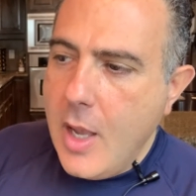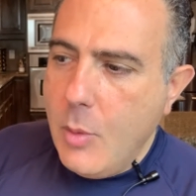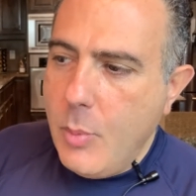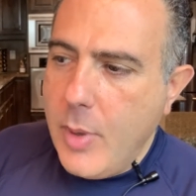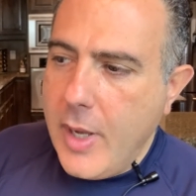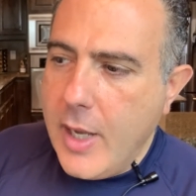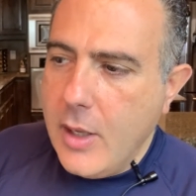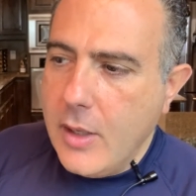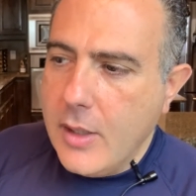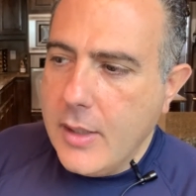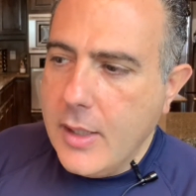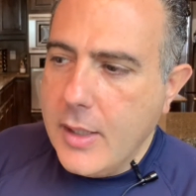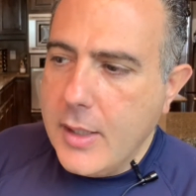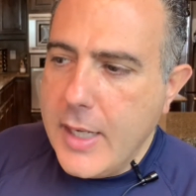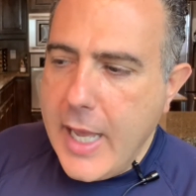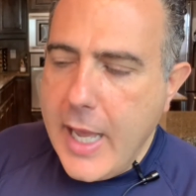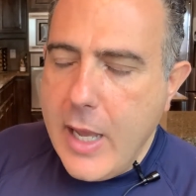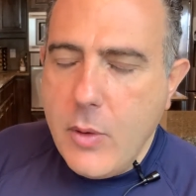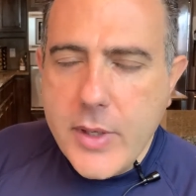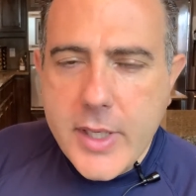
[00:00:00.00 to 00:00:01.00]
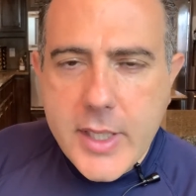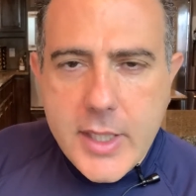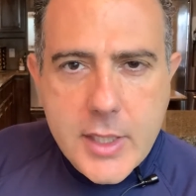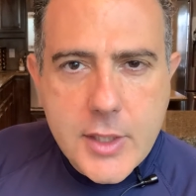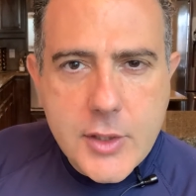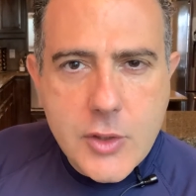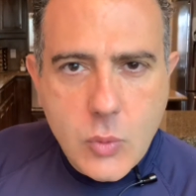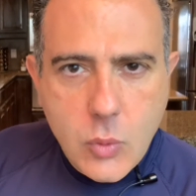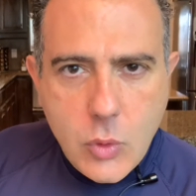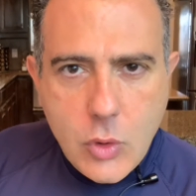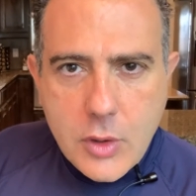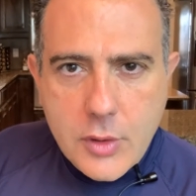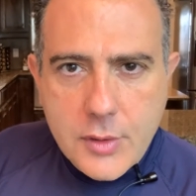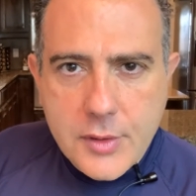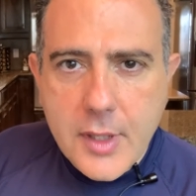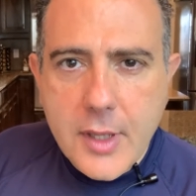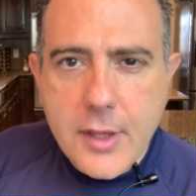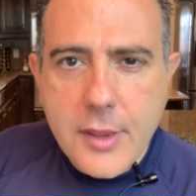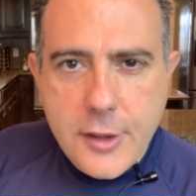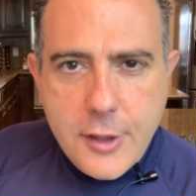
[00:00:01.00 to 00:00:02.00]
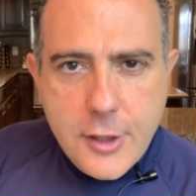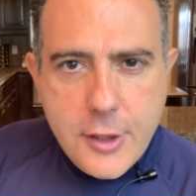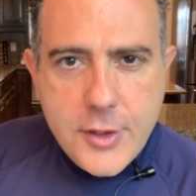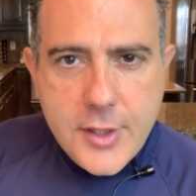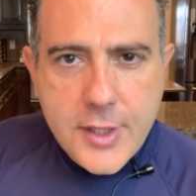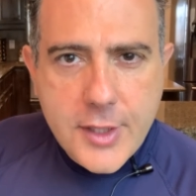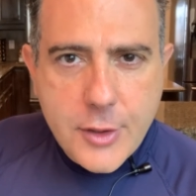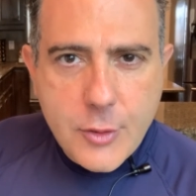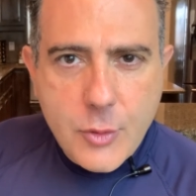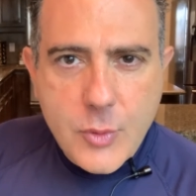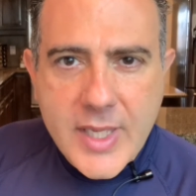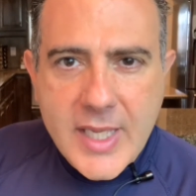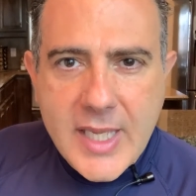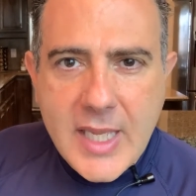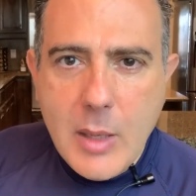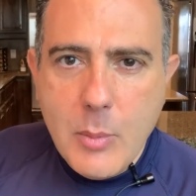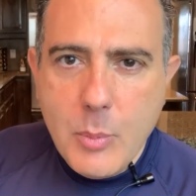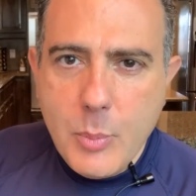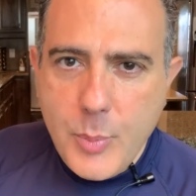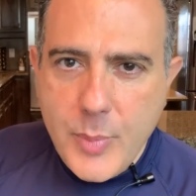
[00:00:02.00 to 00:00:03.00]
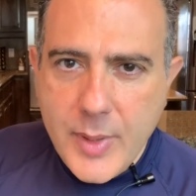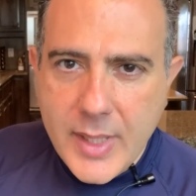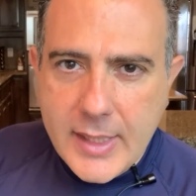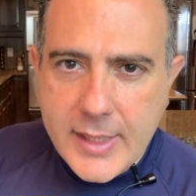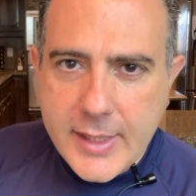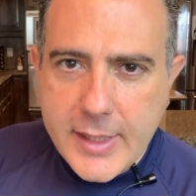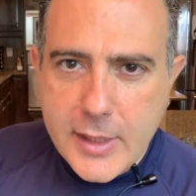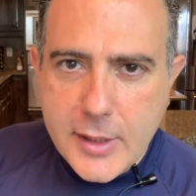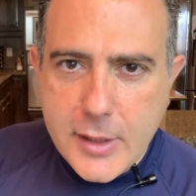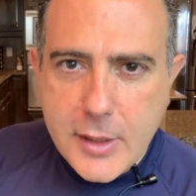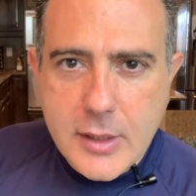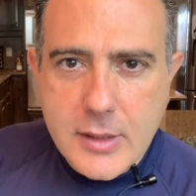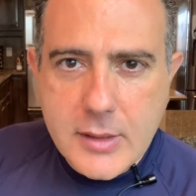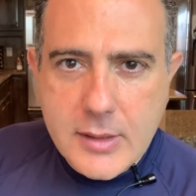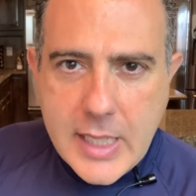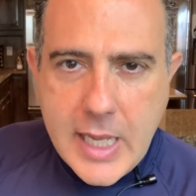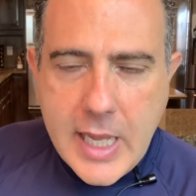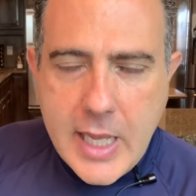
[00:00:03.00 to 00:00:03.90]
But now he is worth $33 billion.